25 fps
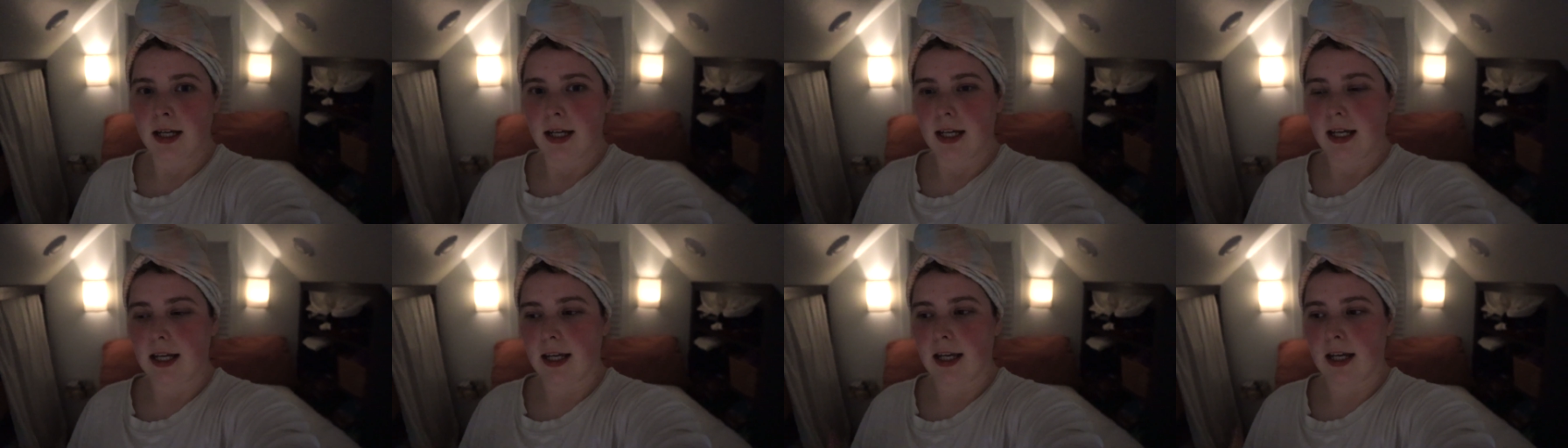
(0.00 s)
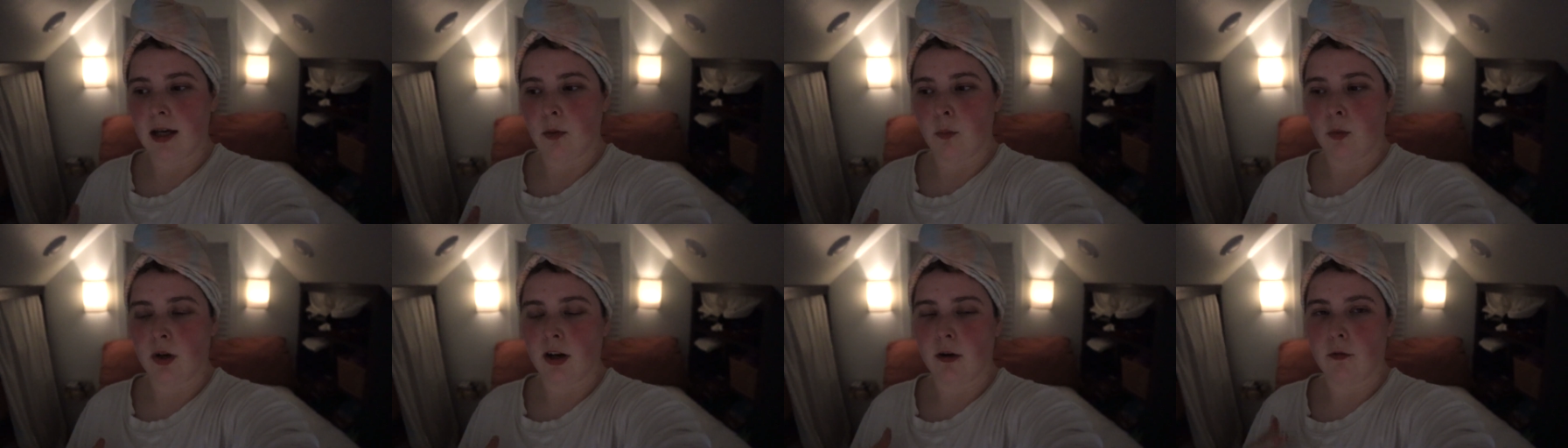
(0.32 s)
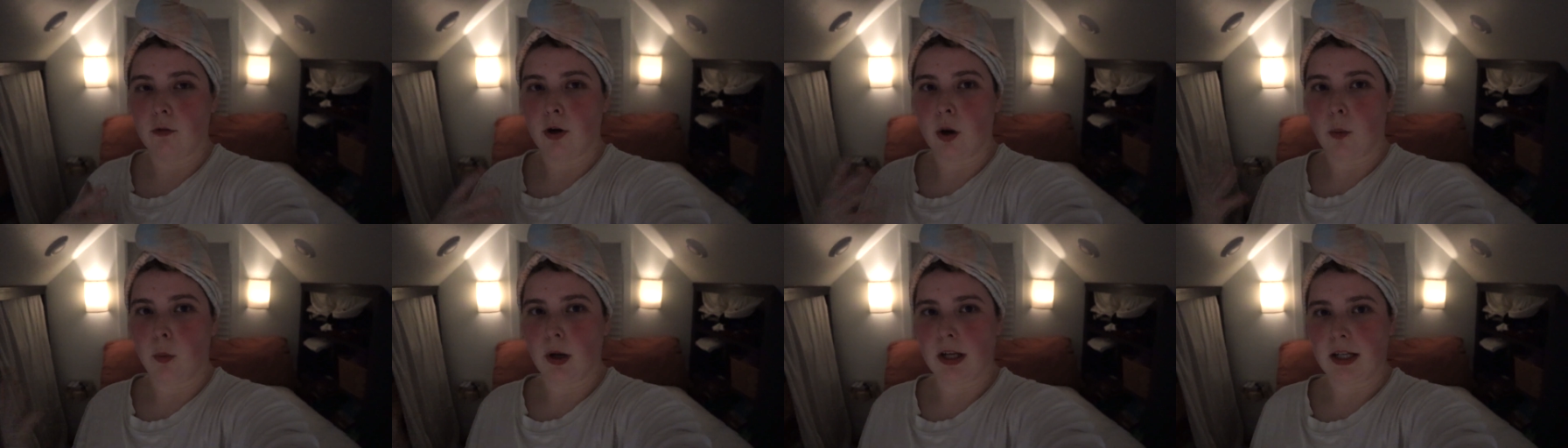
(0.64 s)
And
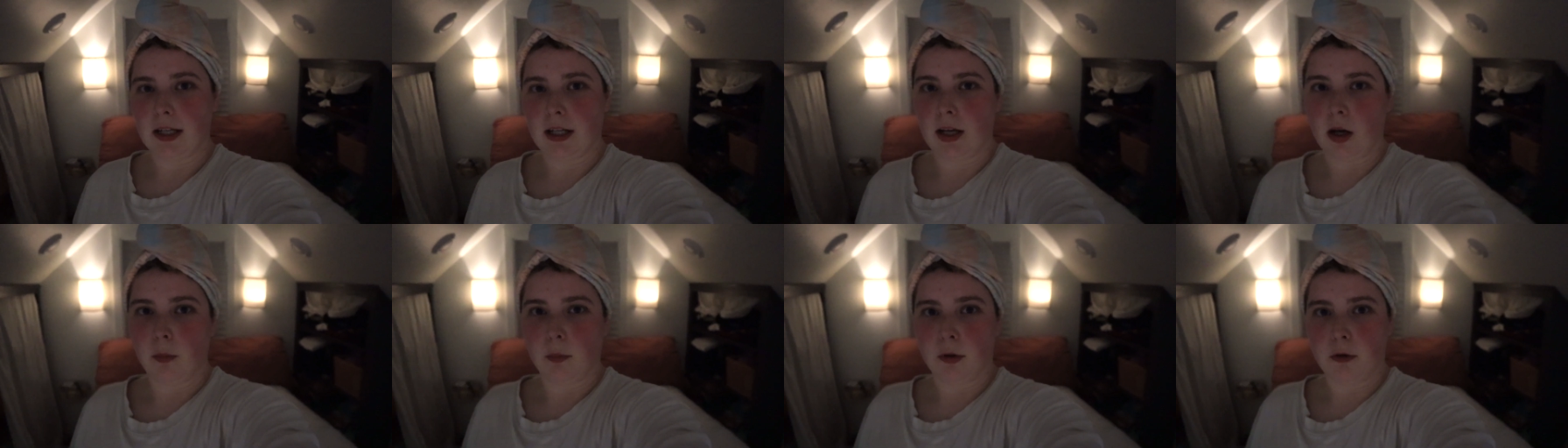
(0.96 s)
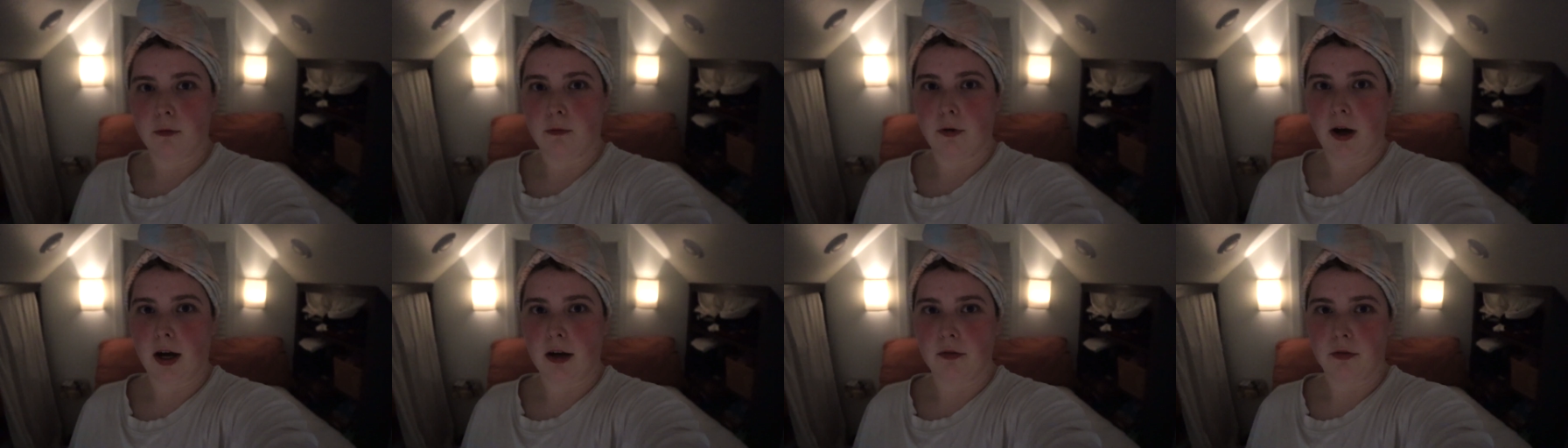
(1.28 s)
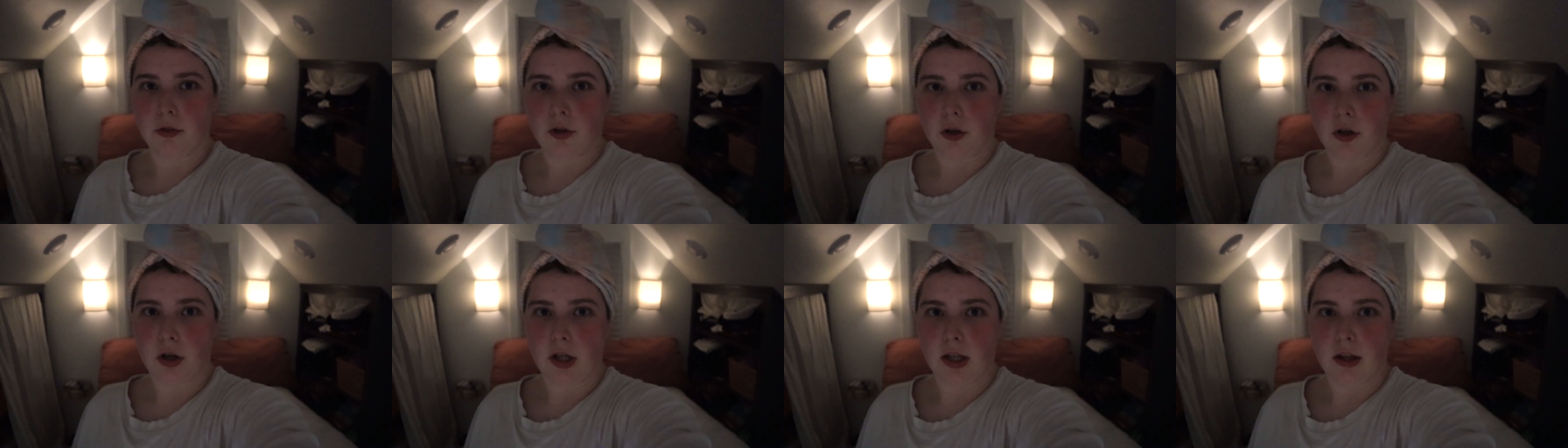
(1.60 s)
whenever I'm waking up at
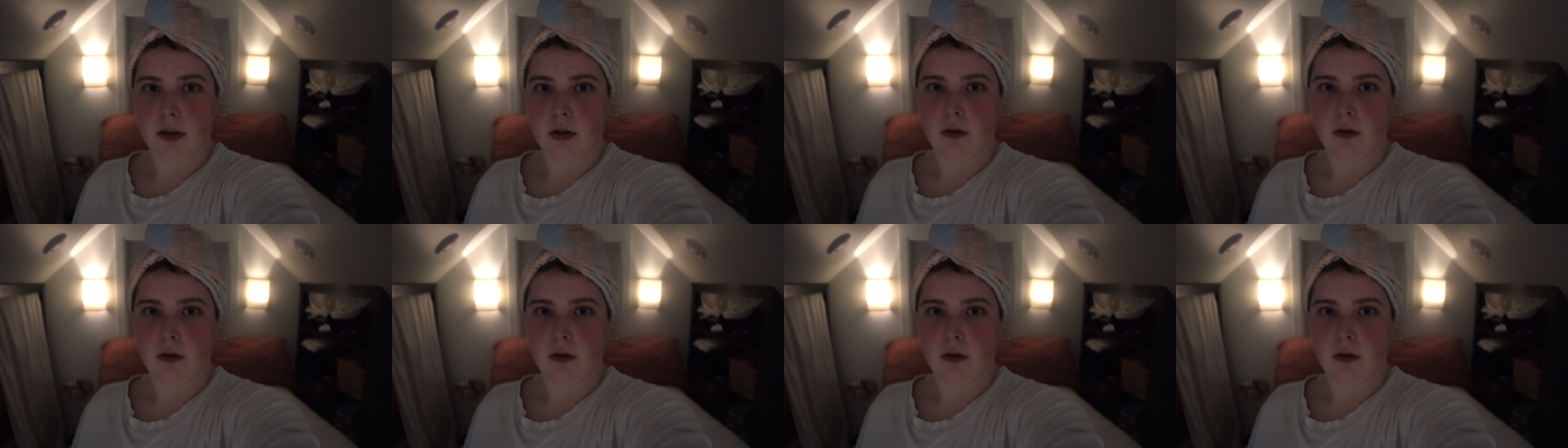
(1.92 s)
5:30,